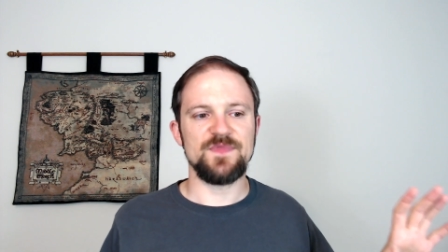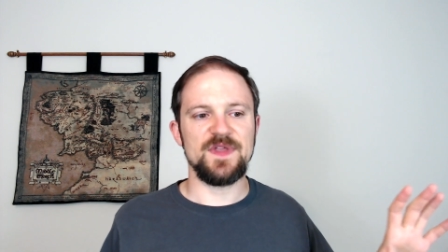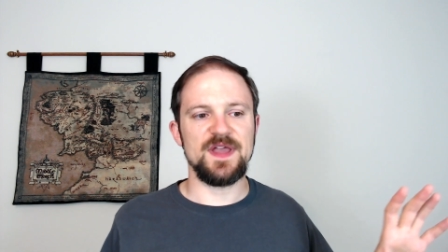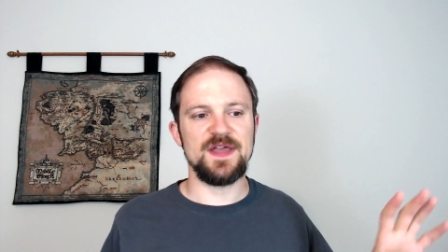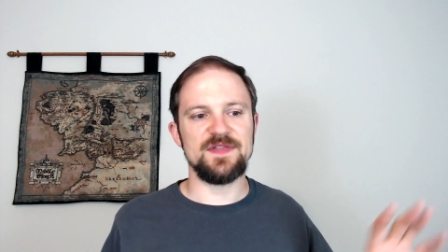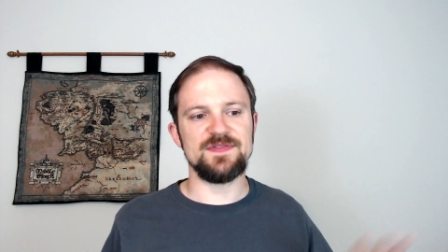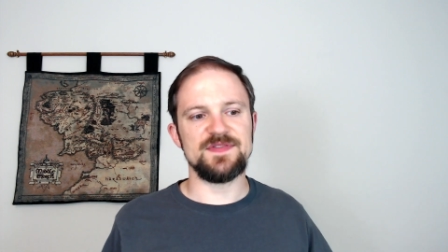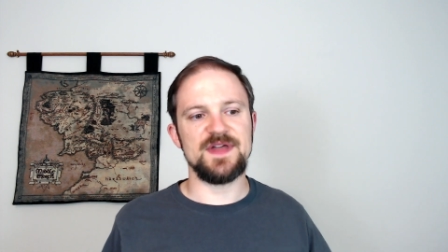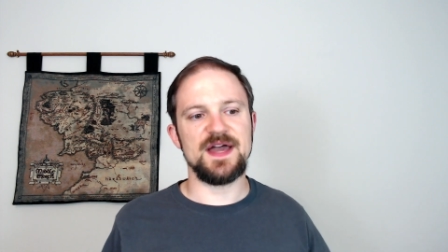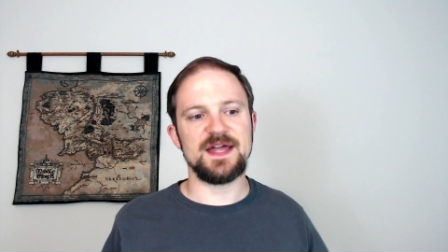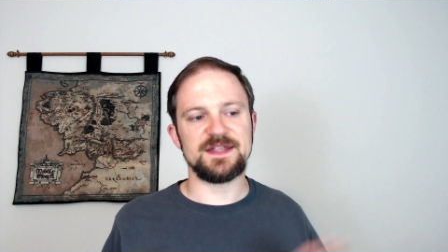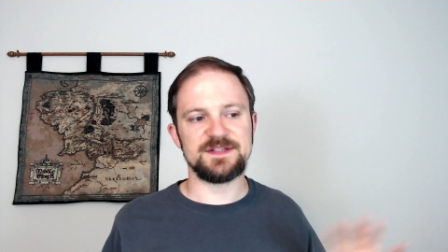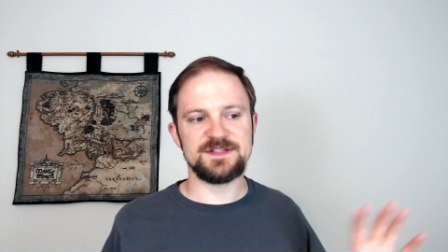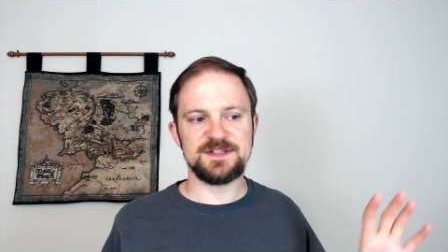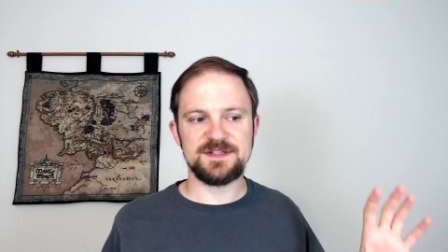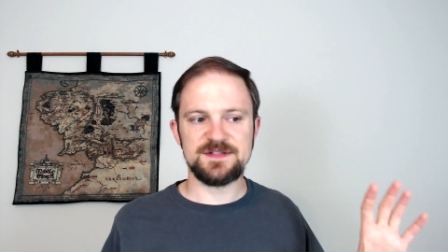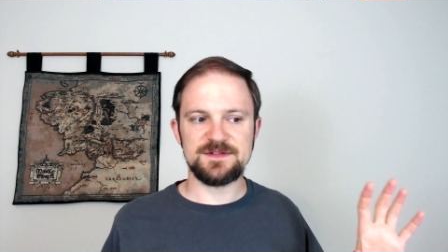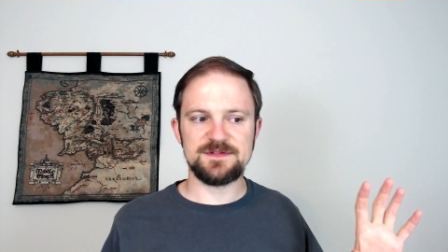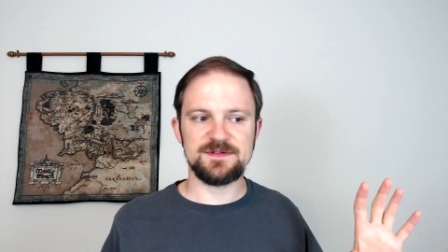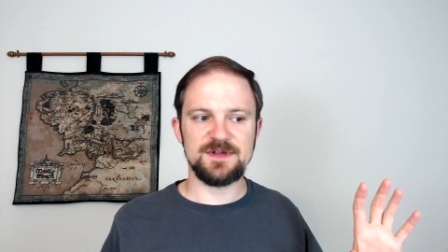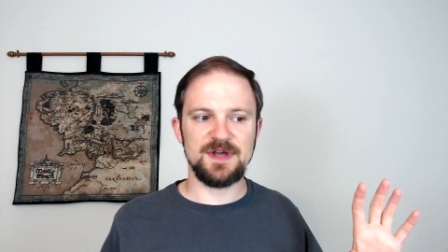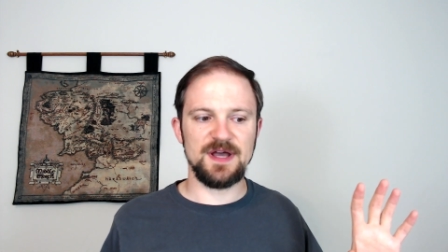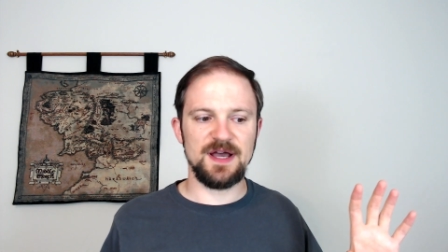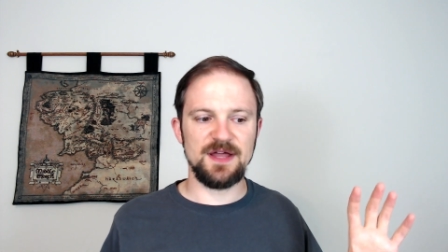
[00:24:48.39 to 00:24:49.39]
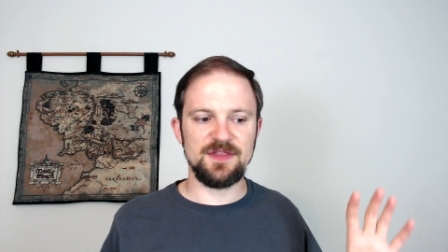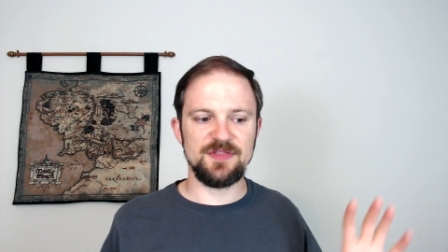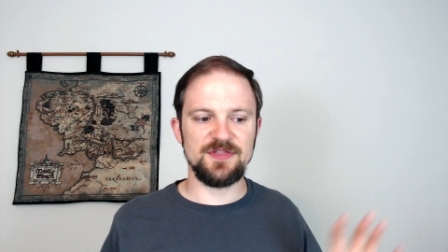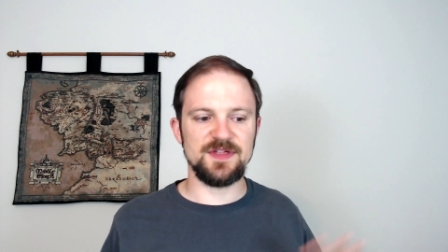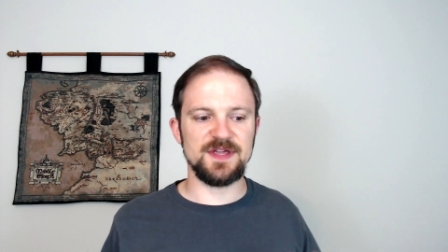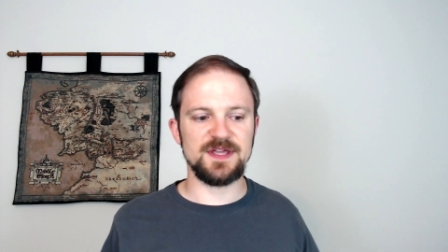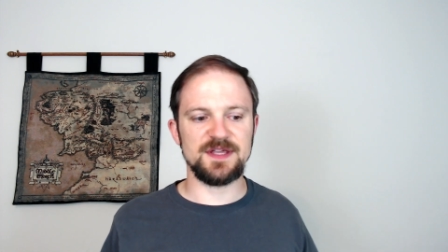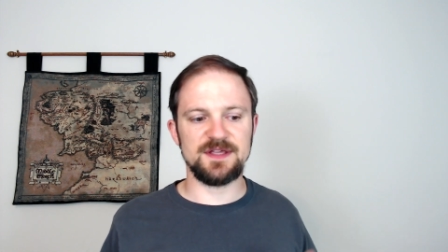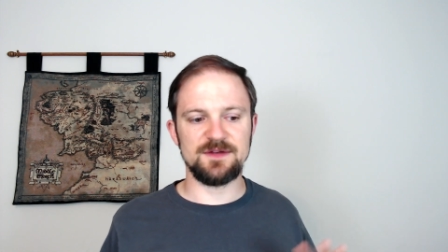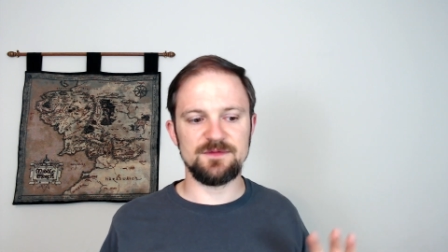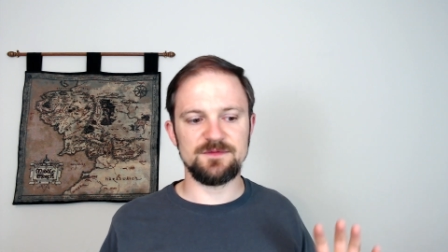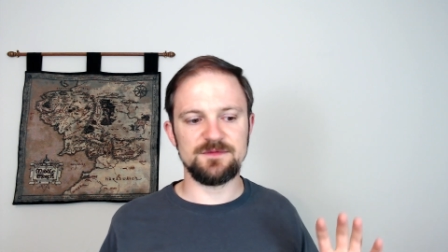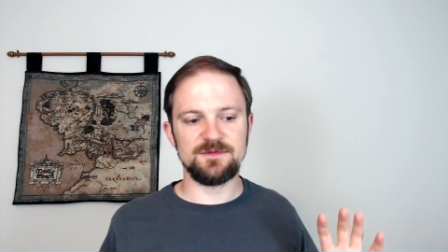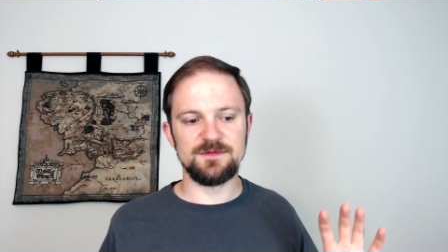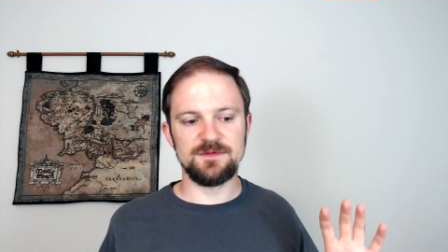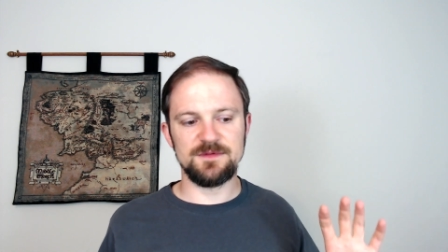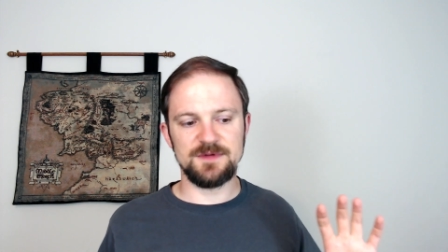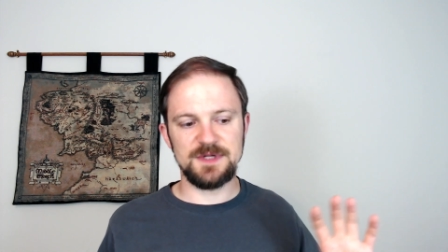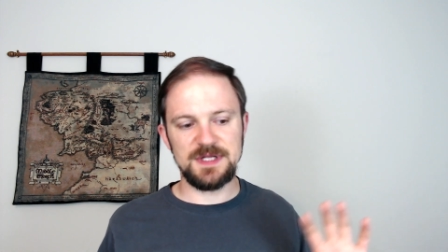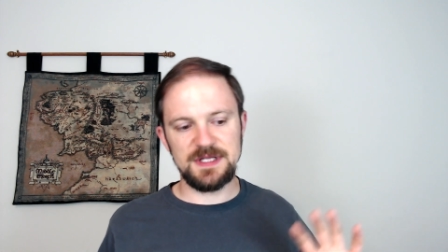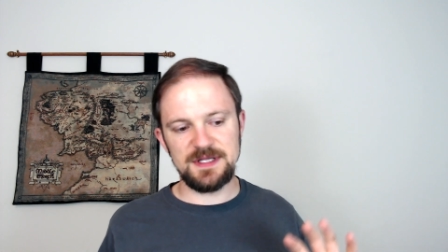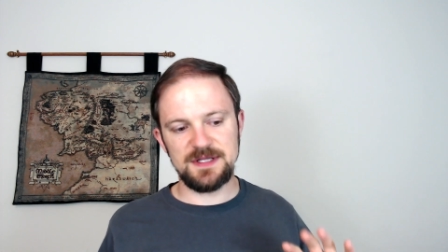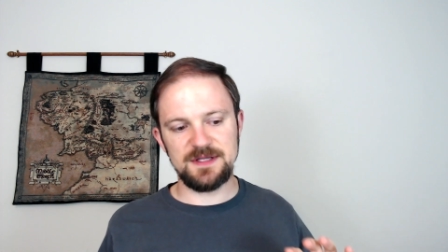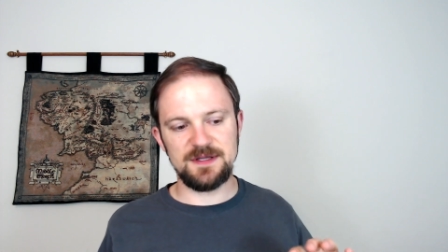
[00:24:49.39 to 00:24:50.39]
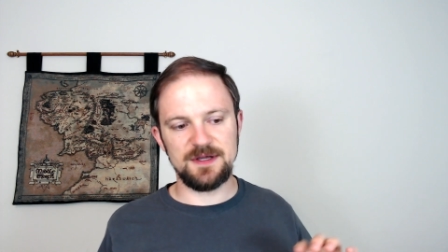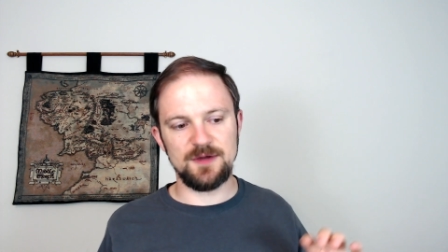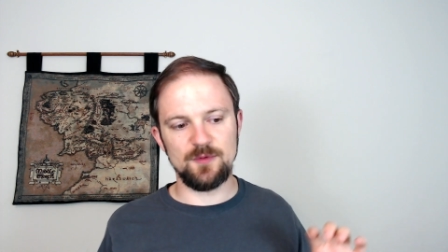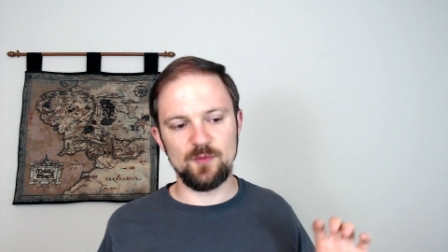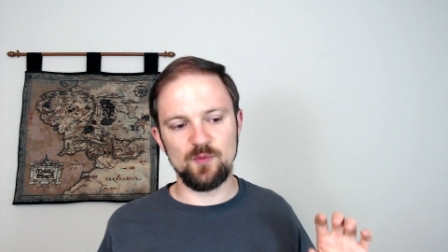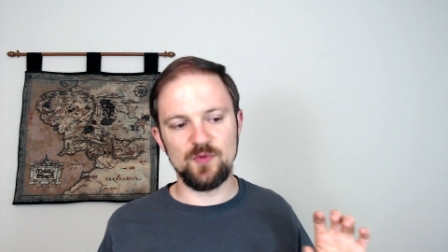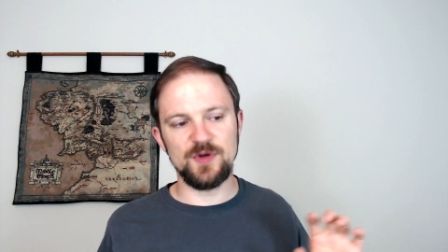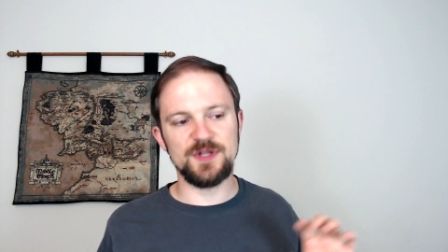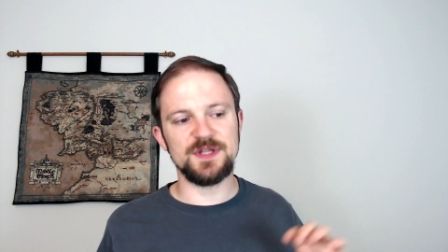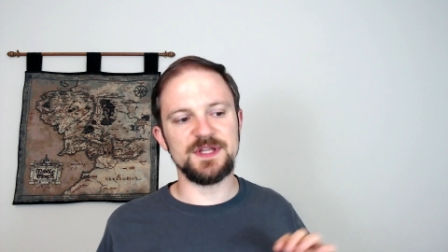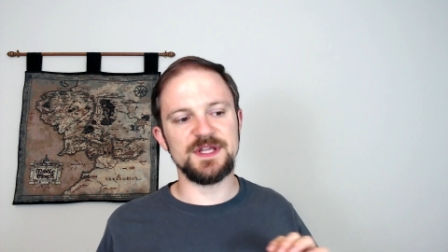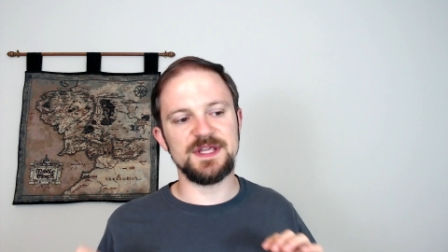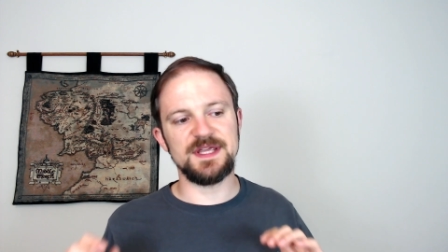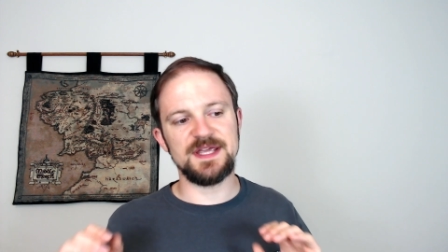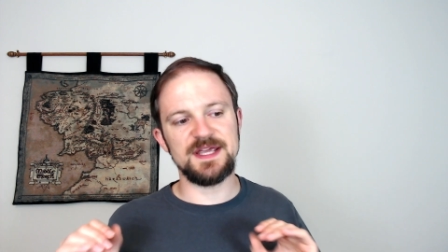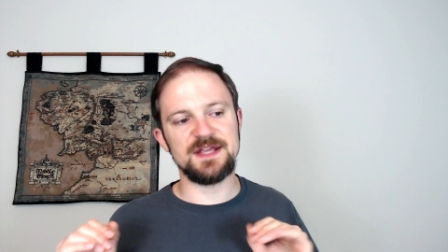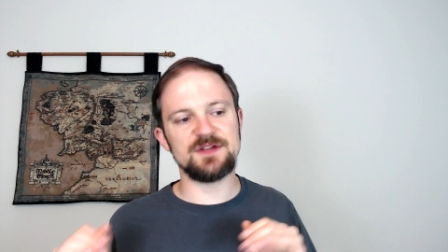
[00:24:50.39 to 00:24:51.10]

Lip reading: And that's, I think, a really